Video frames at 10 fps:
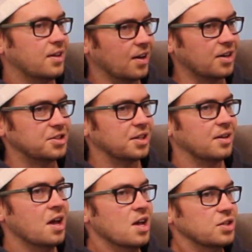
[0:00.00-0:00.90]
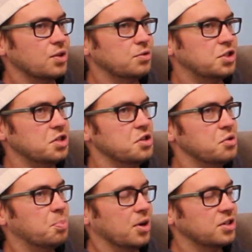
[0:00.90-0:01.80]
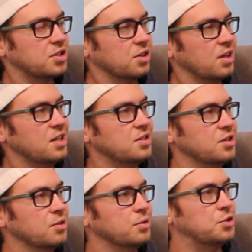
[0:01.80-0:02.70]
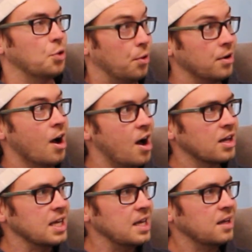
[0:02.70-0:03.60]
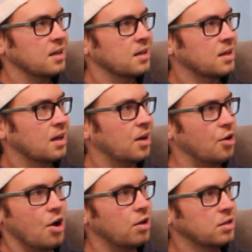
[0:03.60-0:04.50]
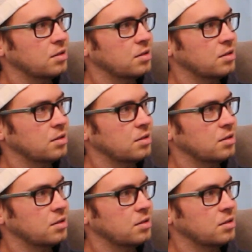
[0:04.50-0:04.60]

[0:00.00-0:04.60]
Gotcha. So do you personally do door knocking at all?